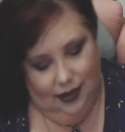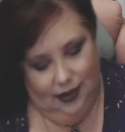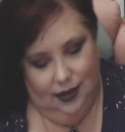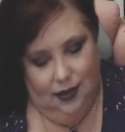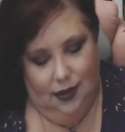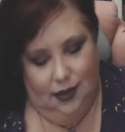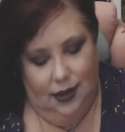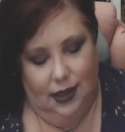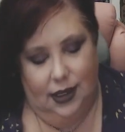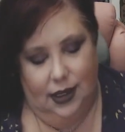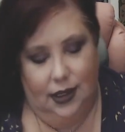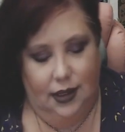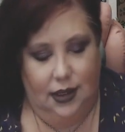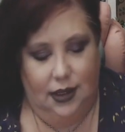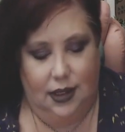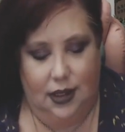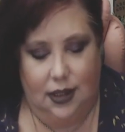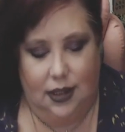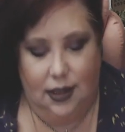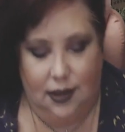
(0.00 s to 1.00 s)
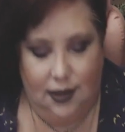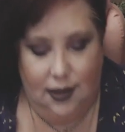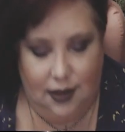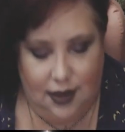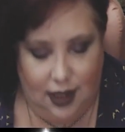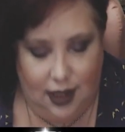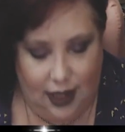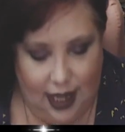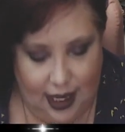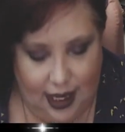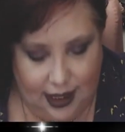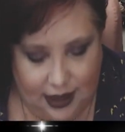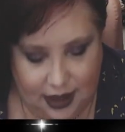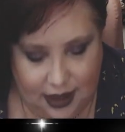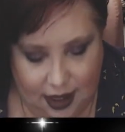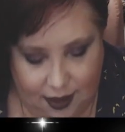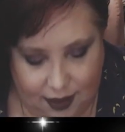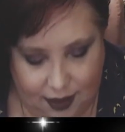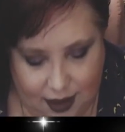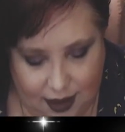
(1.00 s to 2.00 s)
is a lot of
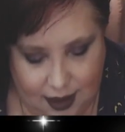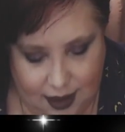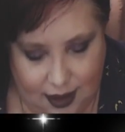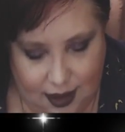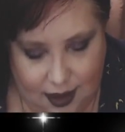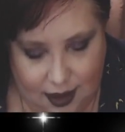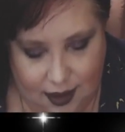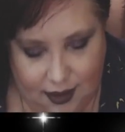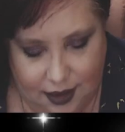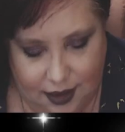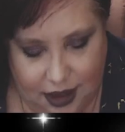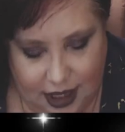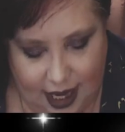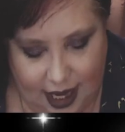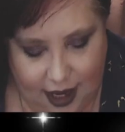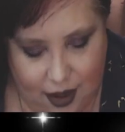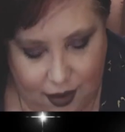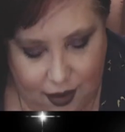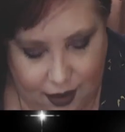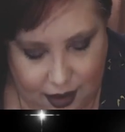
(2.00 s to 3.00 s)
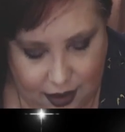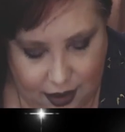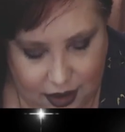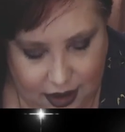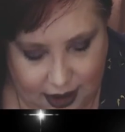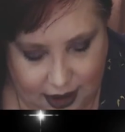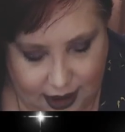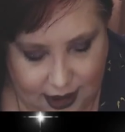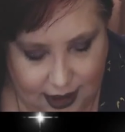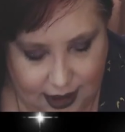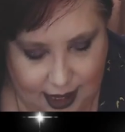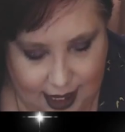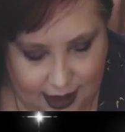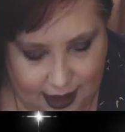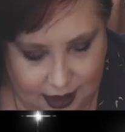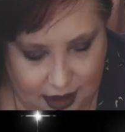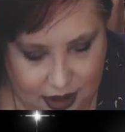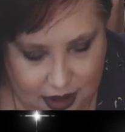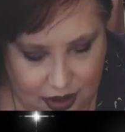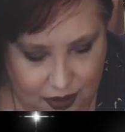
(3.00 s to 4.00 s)
stuff that, you know, shadow usually
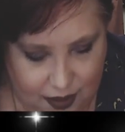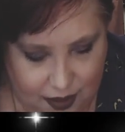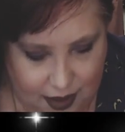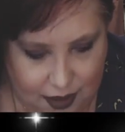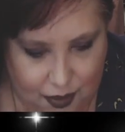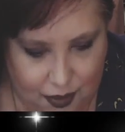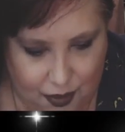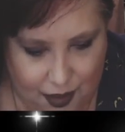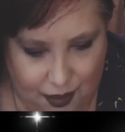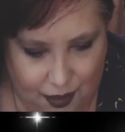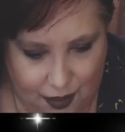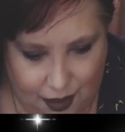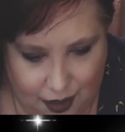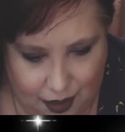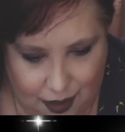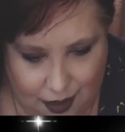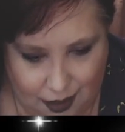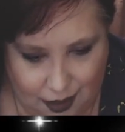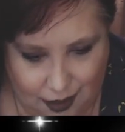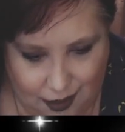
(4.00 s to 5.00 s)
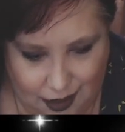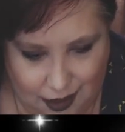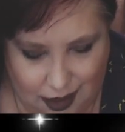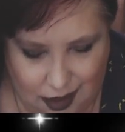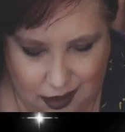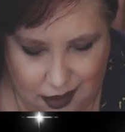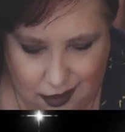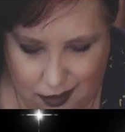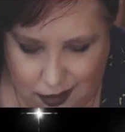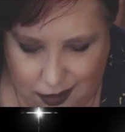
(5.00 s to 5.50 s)
has to do with what we're, you know,